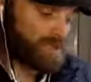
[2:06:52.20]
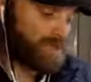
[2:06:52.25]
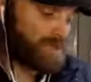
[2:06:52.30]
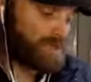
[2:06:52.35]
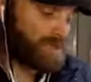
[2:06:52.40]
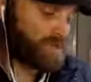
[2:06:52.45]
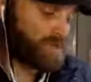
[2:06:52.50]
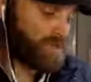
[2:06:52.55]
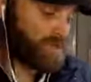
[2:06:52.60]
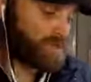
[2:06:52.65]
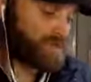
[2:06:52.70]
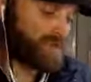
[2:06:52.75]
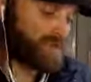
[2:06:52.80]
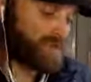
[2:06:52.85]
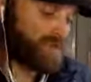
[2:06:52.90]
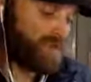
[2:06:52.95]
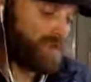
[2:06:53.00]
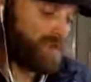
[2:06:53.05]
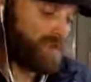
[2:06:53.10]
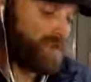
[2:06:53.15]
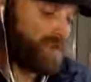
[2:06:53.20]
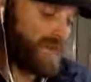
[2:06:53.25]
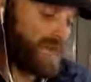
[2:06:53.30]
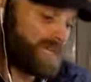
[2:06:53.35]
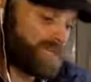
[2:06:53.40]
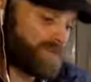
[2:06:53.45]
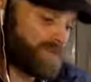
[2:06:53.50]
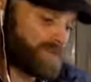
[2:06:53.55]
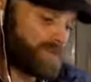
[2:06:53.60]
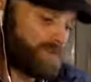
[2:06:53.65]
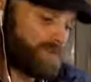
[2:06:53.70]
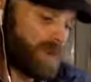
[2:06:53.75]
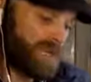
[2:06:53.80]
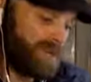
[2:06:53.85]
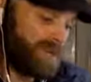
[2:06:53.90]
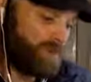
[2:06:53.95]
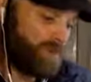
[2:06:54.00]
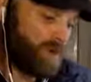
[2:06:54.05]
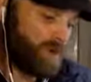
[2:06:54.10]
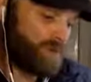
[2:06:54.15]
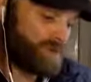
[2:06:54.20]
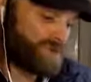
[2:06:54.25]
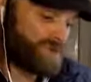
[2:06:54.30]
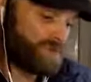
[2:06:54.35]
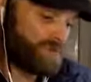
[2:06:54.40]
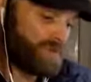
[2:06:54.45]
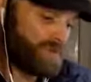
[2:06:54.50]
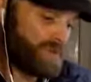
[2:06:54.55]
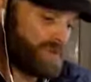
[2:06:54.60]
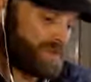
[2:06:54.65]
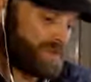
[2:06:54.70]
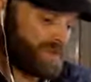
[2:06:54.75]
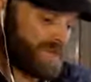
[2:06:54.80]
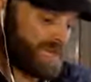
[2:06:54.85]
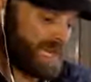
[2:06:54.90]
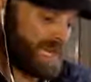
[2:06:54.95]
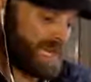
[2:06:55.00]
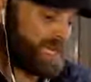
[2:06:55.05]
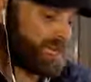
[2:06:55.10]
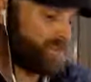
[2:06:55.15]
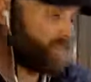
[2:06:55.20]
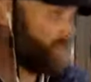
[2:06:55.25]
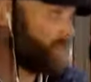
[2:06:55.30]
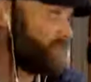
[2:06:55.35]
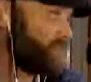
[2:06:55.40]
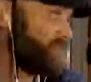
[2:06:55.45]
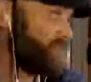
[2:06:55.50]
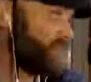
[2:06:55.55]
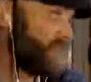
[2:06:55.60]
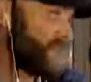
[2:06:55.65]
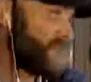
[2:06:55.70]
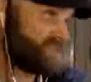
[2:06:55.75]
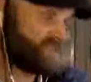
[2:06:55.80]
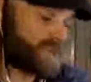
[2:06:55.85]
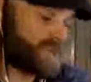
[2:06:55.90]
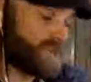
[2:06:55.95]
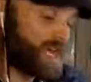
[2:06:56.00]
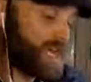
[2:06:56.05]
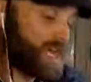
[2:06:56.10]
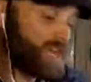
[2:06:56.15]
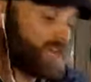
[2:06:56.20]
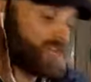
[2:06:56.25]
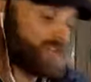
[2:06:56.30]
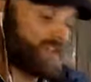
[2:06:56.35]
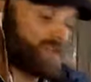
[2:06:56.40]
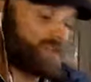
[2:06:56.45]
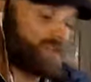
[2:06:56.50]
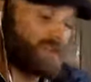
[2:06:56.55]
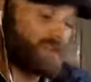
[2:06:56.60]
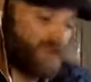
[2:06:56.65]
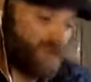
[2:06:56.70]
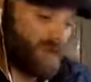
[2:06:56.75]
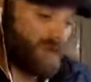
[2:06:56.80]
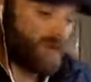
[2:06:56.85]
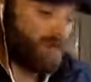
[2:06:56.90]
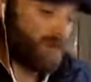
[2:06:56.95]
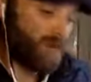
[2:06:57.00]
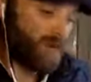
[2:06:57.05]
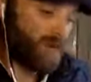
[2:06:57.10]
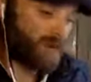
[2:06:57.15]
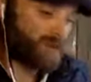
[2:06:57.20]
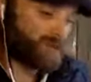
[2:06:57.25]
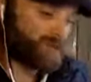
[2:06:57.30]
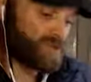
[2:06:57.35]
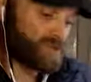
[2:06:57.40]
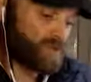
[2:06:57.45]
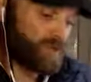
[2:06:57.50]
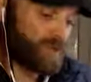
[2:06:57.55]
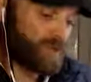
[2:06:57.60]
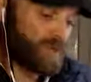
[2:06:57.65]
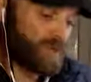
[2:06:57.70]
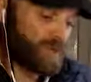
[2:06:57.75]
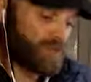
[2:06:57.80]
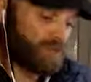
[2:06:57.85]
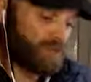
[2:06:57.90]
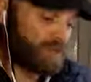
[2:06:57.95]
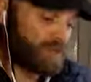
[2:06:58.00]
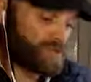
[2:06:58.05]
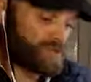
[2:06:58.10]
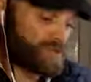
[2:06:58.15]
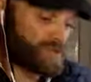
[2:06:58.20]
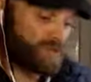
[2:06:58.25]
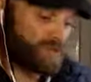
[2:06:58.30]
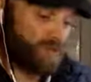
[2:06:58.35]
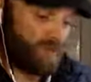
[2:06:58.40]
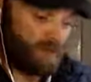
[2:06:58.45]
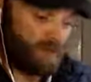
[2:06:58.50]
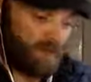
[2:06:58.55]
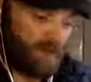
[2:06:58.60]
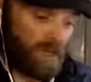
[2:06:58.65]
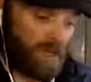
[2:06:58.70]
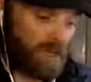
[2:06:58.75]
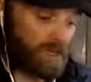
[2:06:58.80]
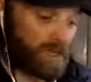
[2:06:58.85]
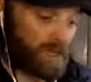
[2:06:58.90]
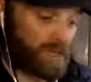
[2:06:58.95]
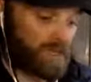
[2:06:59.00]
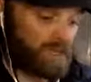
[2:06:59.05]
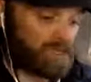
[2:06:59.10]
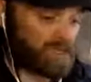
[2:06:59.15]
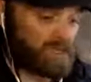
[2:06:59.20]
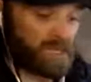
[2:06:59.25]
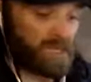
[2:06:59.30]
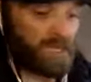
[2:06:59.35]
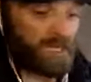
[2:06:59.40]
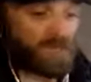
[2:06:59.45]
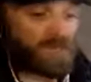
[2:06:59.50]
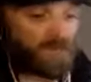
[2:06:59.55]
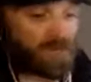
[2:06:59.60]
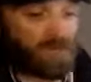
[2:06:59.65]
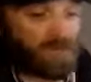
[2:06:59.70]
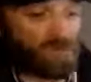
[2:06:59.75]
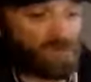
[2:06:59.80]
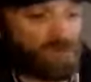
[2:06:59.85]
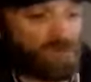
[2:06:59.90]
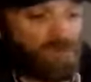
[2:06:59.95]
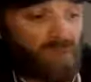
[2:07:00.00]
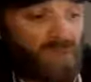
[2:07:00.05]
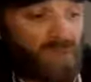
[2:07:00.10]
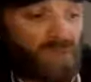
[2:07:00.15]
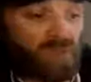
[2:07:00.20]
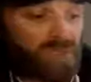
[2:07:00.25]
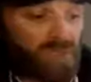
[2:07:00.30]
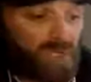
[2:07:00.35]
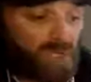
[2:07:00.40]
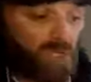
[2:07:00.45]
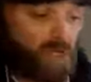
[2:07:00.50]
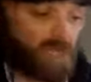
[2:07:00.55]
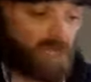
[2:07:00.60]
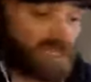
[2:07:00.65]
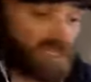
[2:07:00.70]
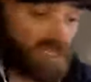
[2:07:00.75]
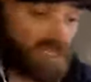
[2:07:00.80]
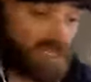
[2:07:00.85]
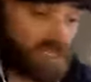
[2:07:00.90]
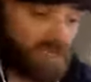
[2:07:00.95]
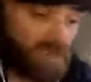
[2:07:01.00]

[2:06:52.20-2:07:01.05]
or interrupts the free passage of any person or vehicle in any public place shall be liable on summary conviction to a fine not exceeding £200. Not exceeding